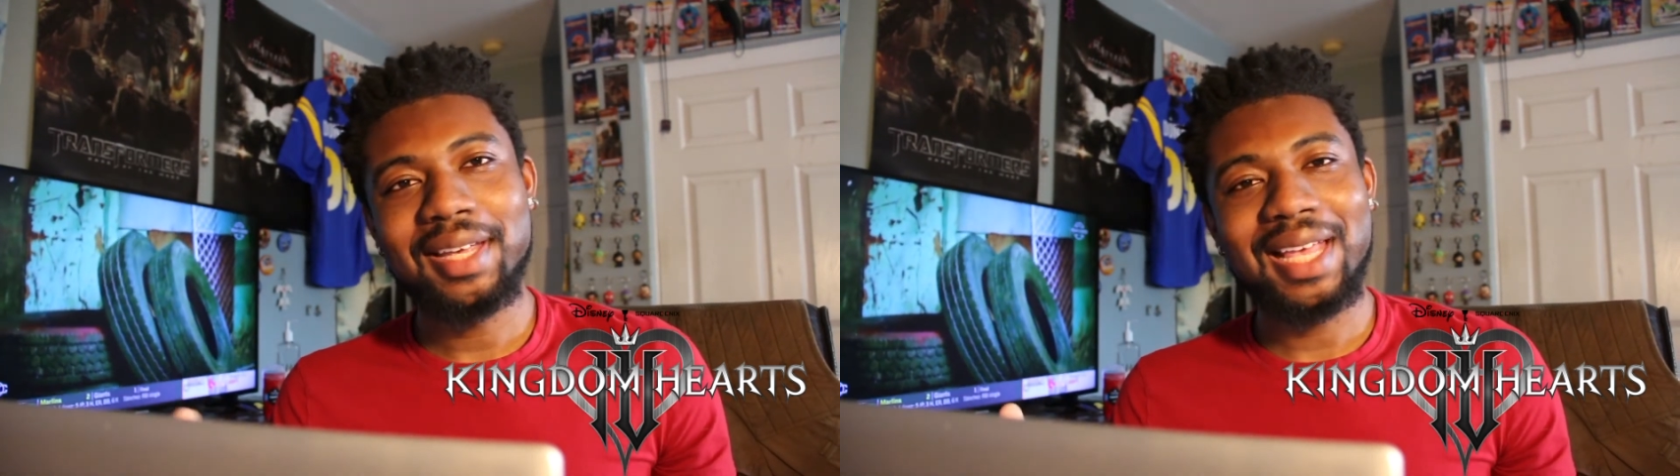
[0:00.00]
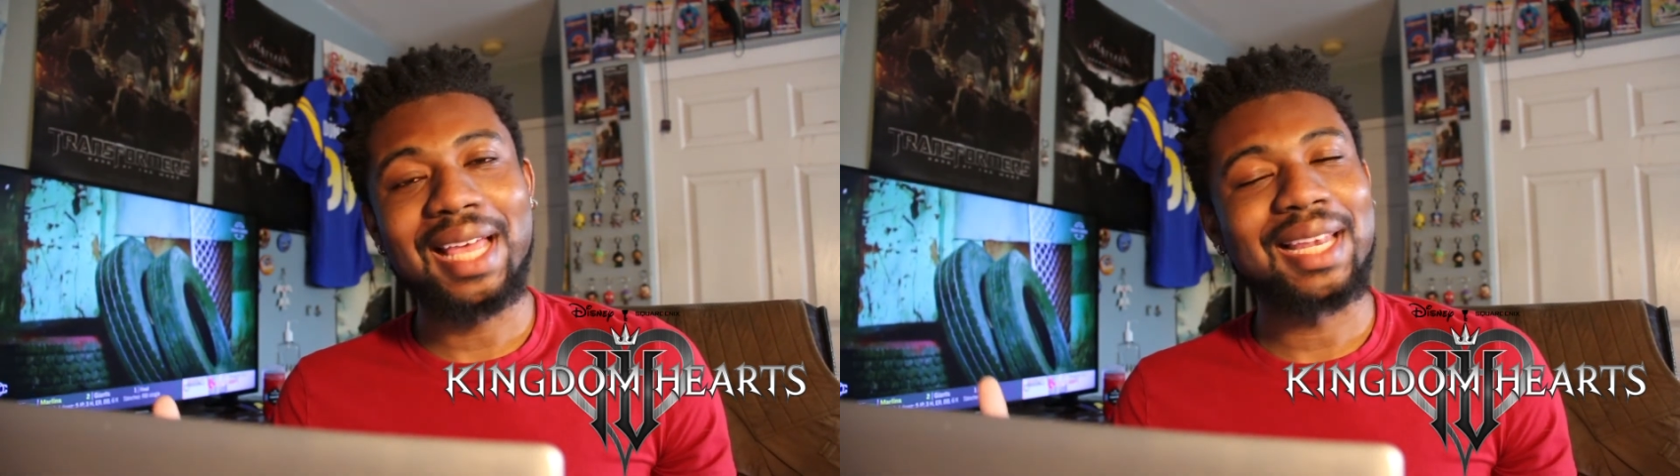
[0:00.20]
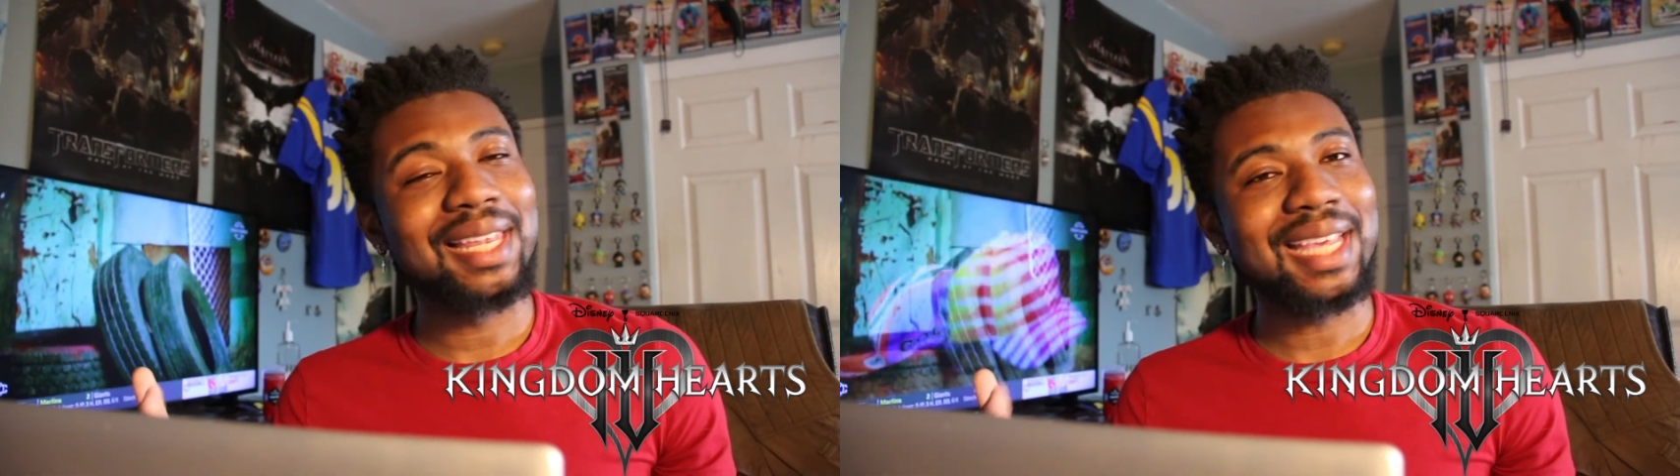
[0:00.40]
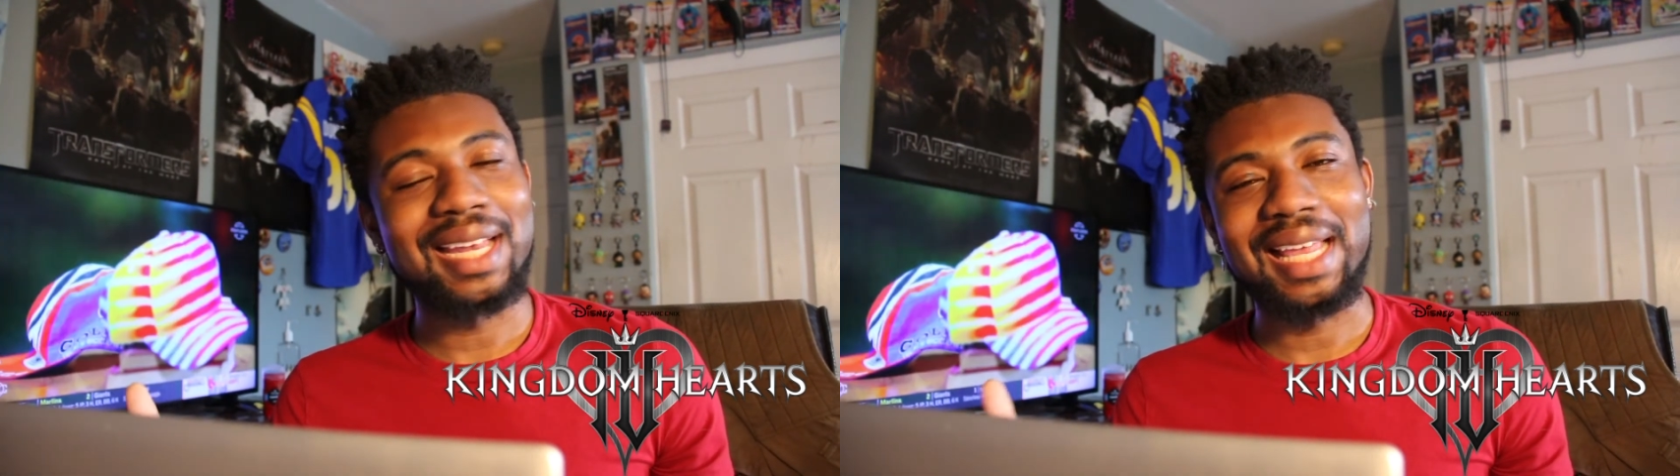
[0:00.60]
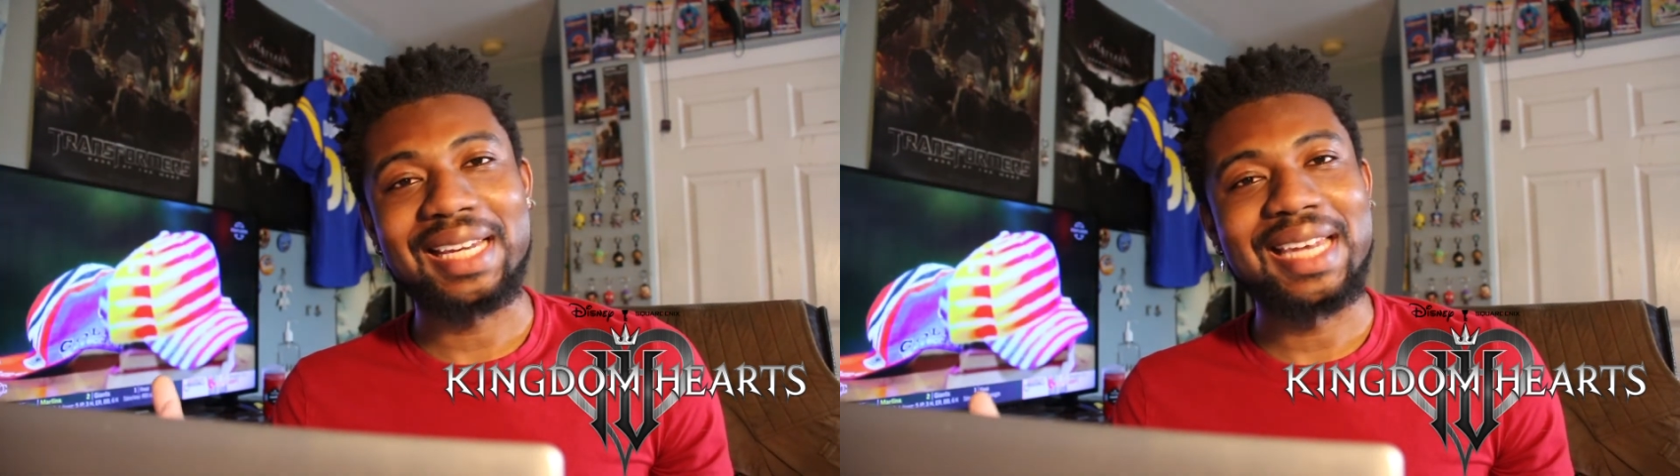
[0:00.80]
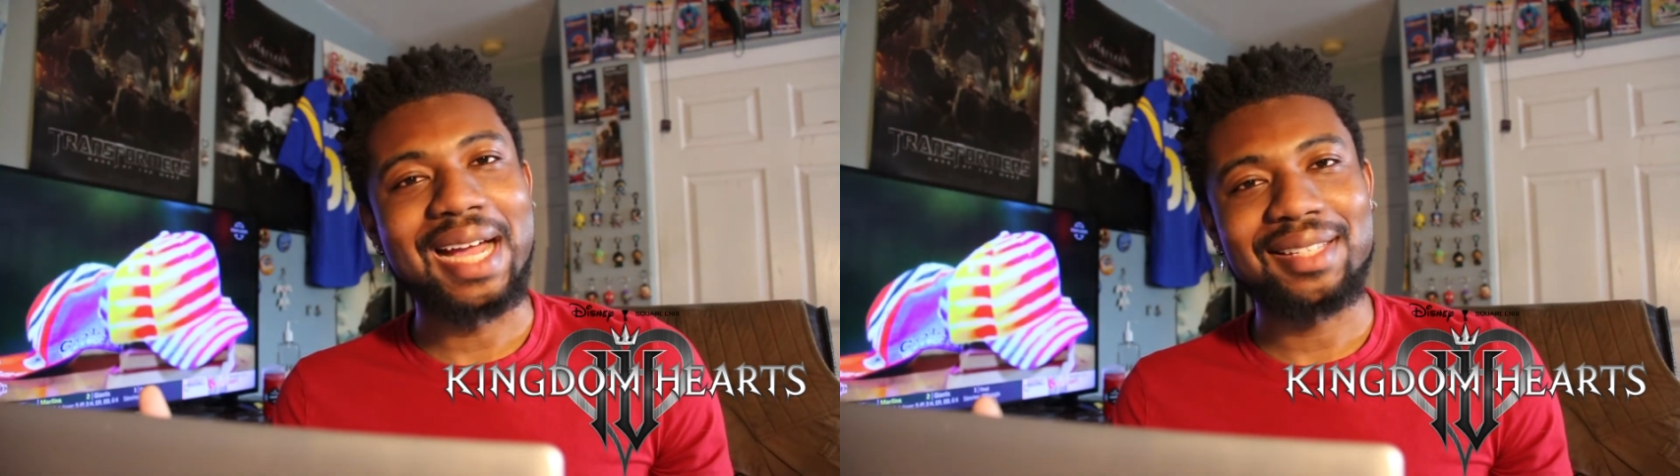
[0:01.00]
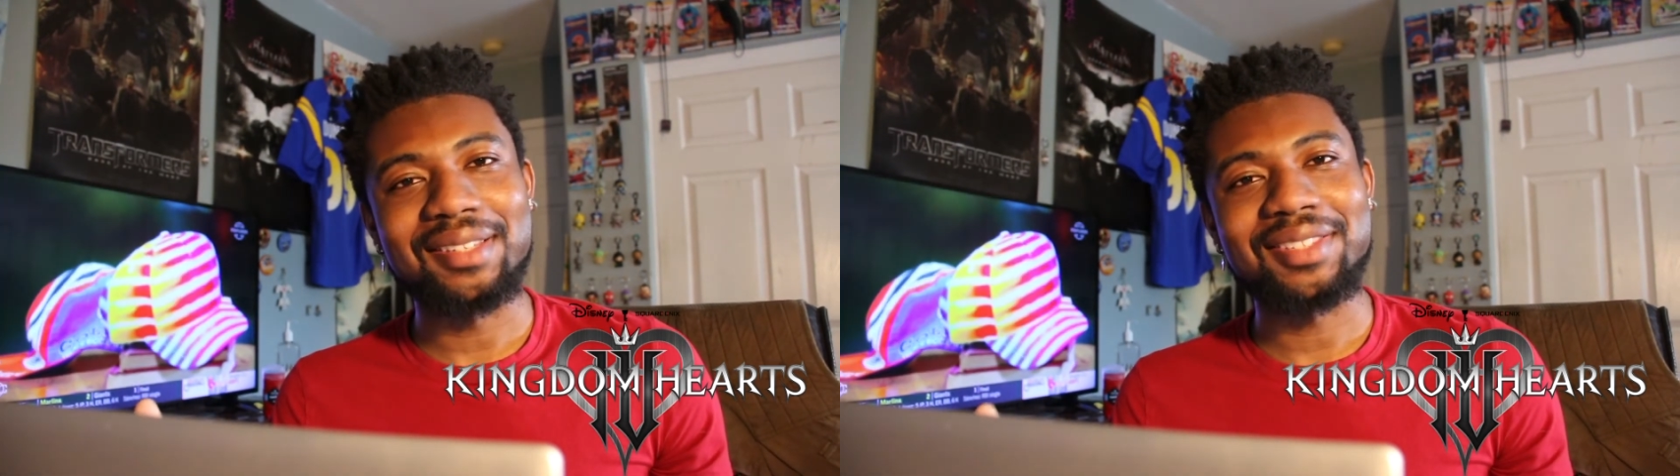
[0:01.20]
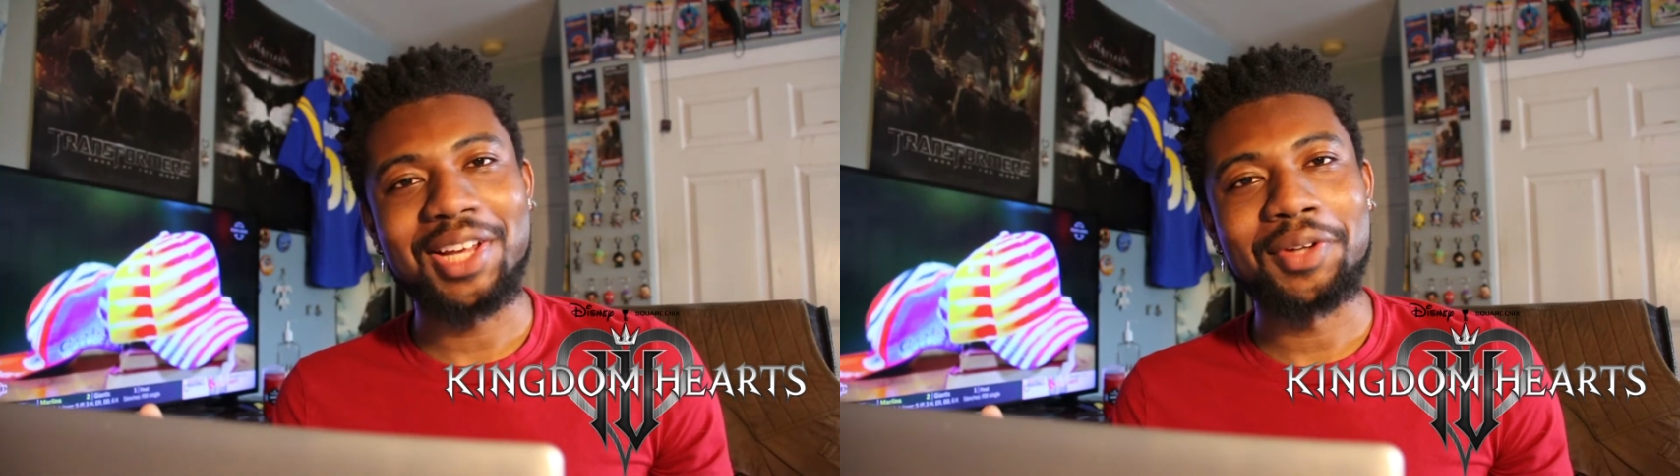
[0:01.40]
kind of like
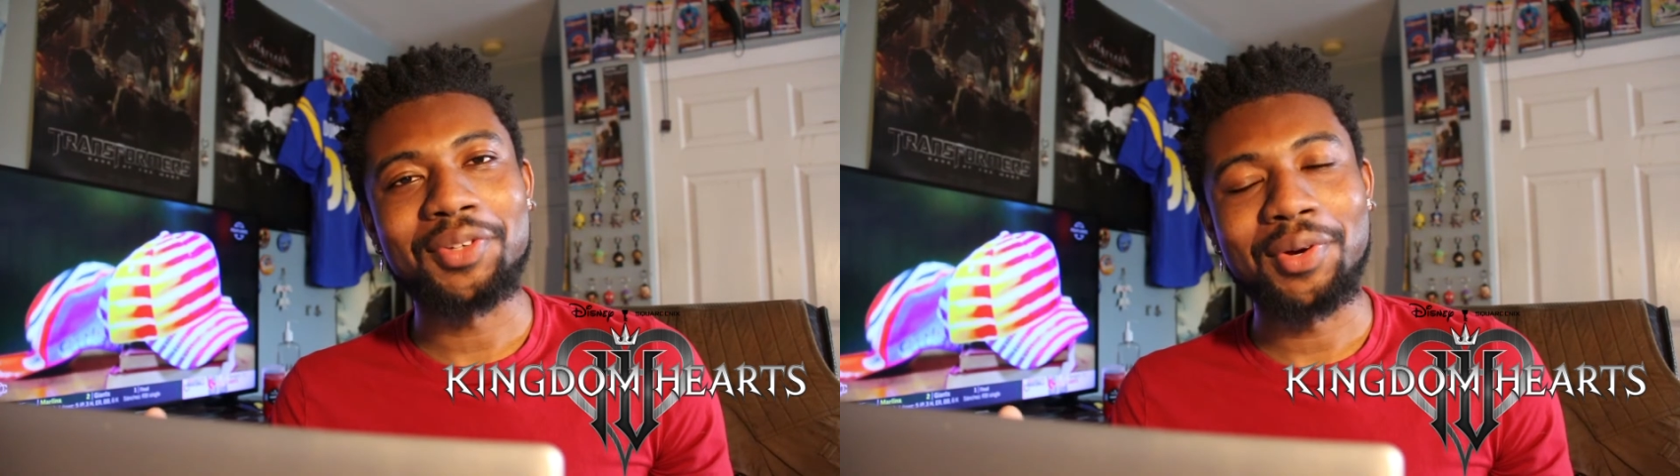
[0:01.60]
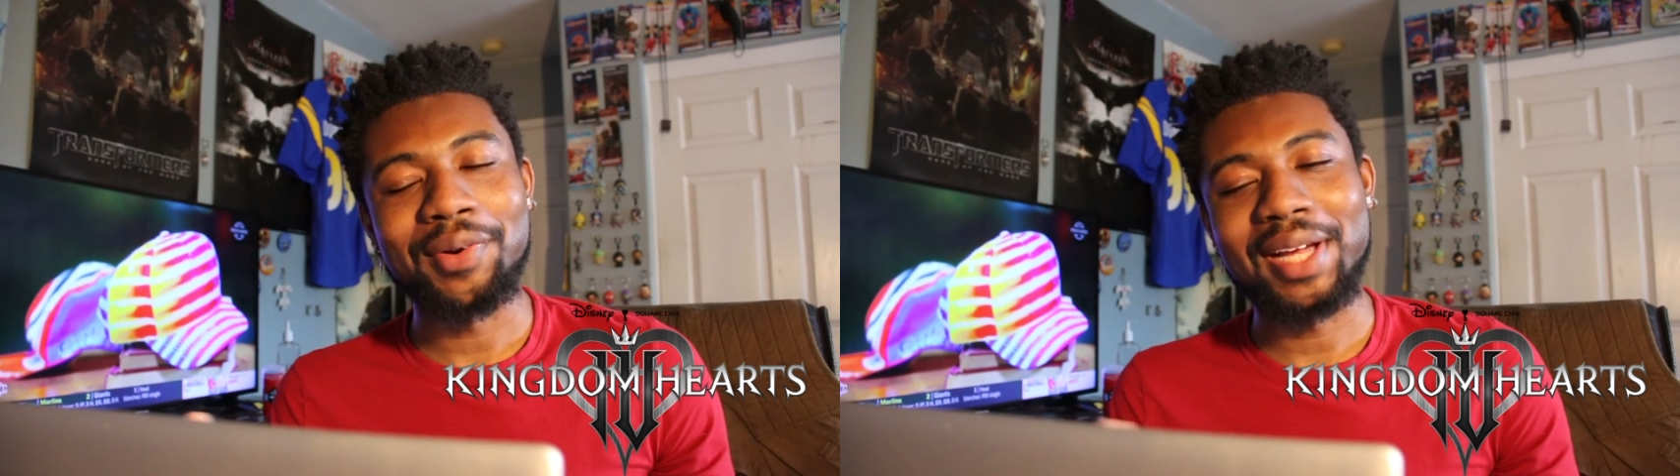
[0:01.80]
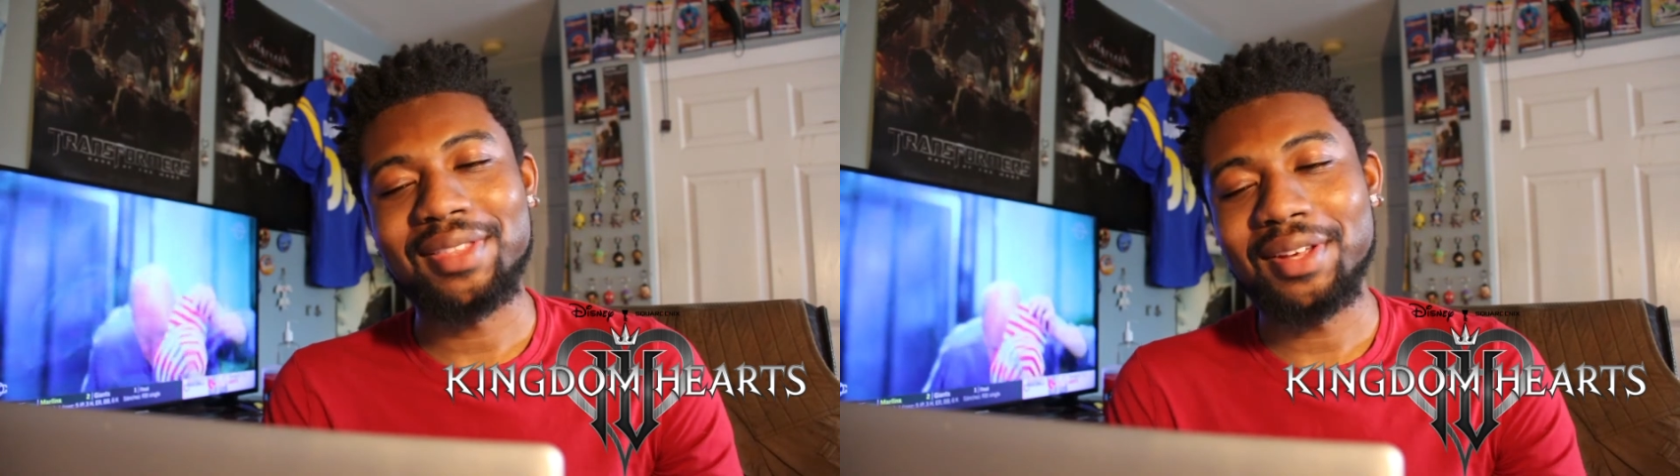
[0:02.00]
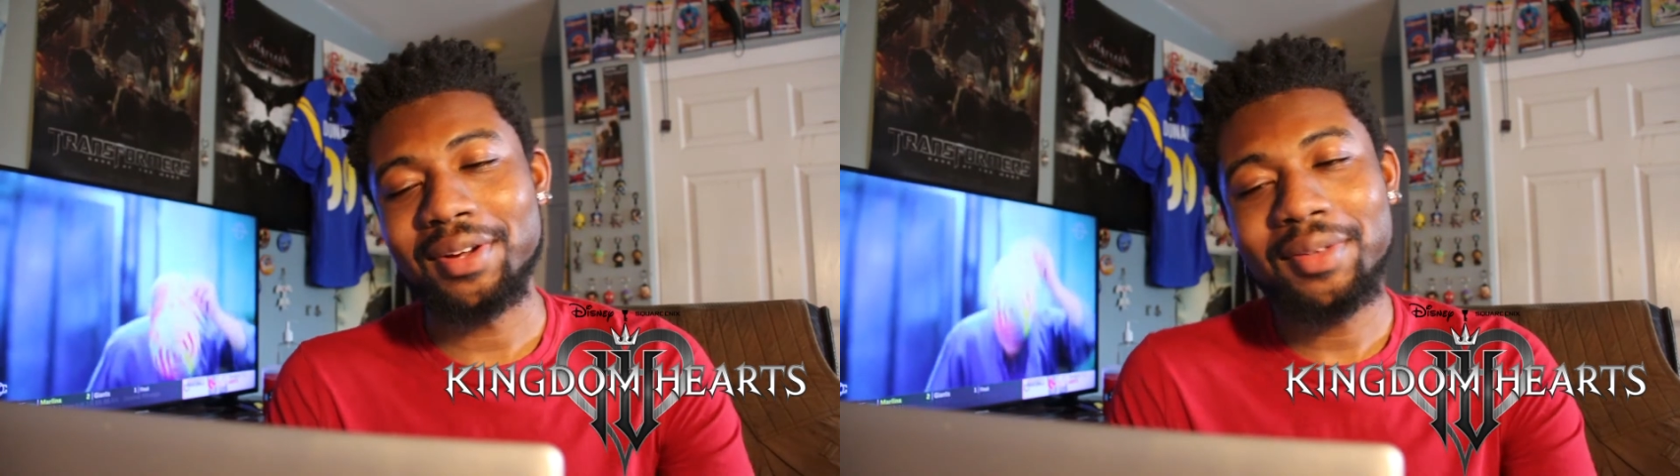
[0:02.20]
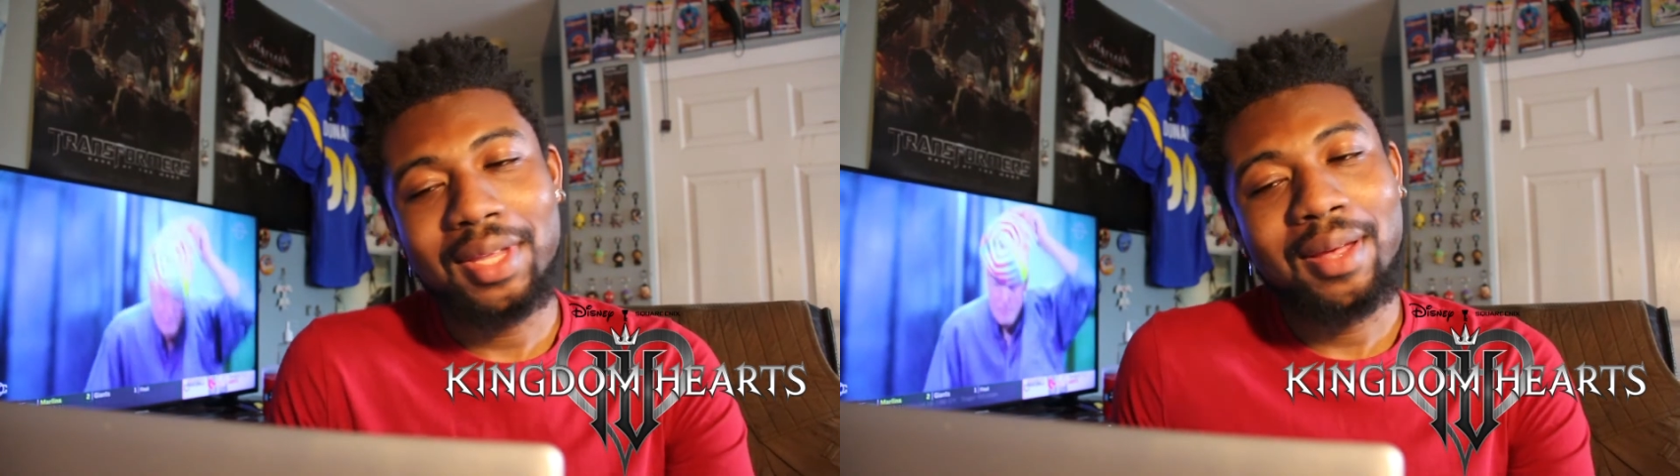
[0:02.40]
Noctis territory right there.